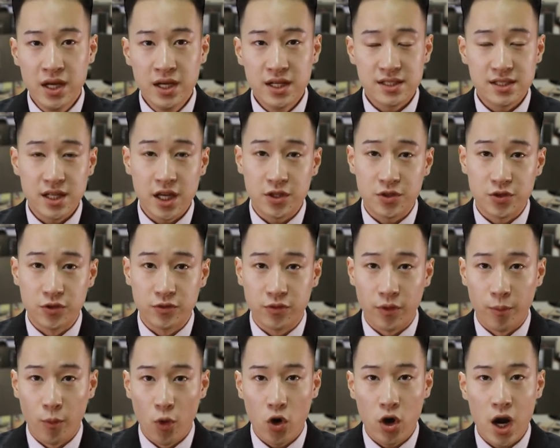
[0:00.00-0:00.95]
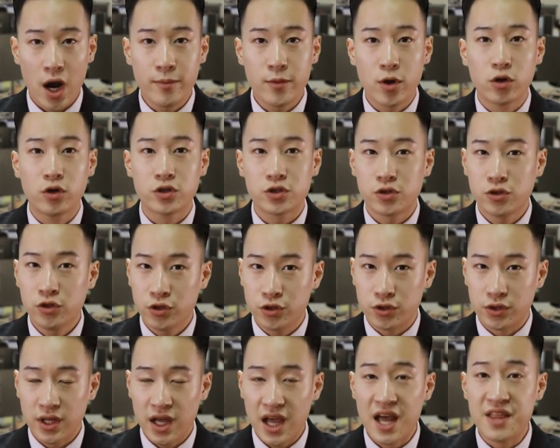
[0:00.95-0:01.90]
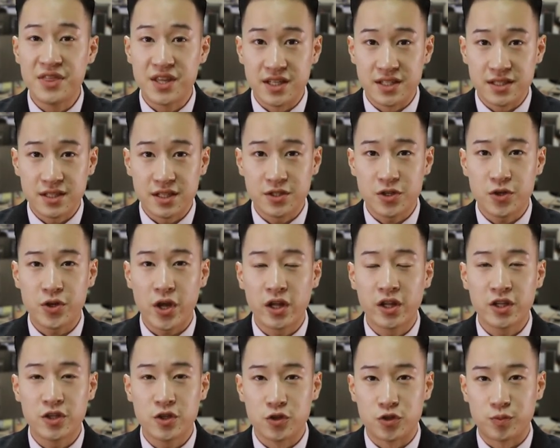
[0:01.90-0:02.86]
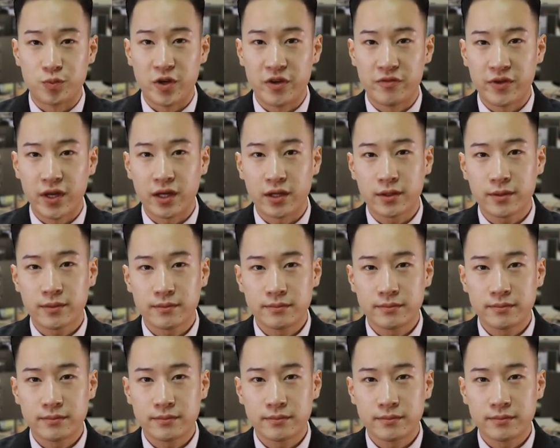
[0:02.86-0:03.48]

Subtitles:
Stay tuned for more. I'm your host, Hun, and this is your Daily News Briefing.